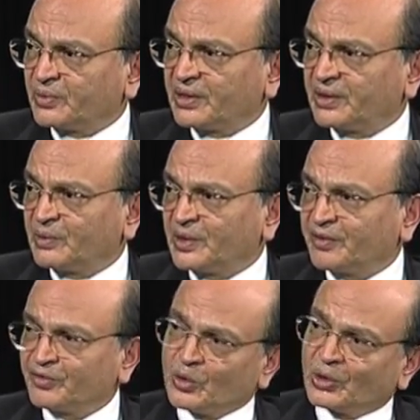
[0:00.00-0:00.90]
We,
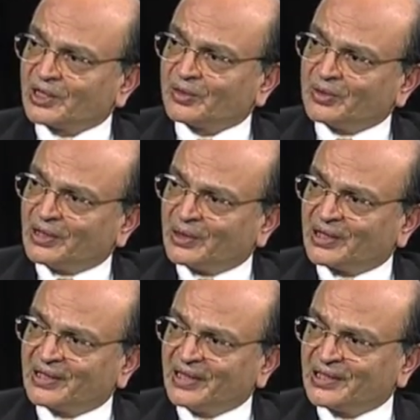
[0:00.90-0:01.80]
we focus
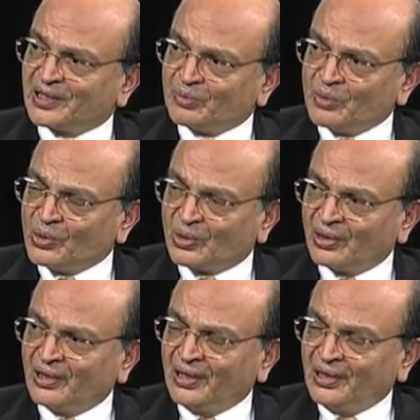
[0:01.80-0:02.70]
our attention more